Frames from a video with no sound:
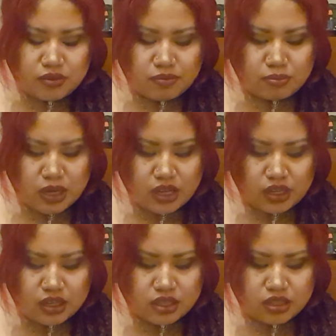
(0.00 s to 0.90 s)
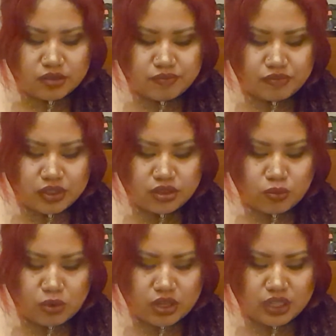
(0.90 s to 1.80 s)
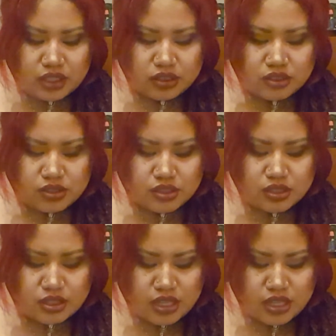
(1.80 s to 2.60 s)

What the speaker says: Ma the wands,